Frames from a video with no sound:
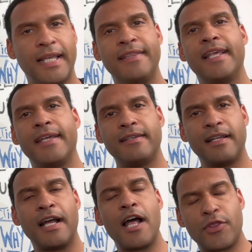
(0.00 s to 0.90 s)
And
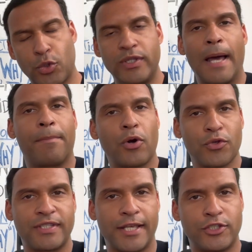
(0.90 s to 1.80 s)
then through that
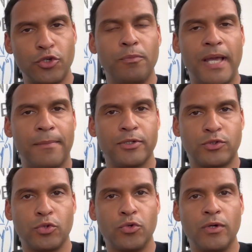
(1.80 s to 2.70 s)
process, you'll be
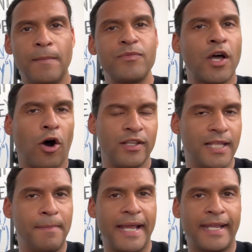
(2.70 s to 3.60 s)
able to, on
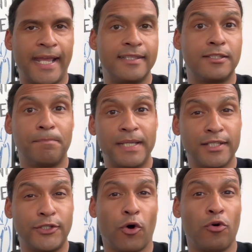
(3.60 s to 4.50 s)
the back end,
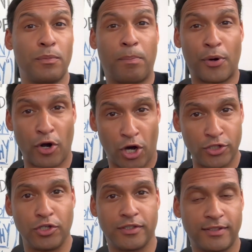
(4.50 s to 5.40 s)
build your own
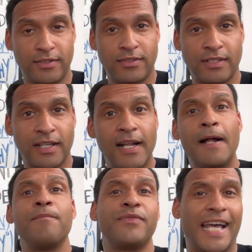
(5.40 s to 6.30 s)
product
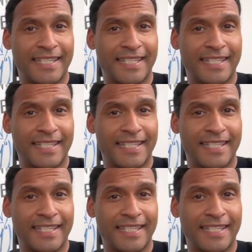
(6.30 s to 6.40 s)
that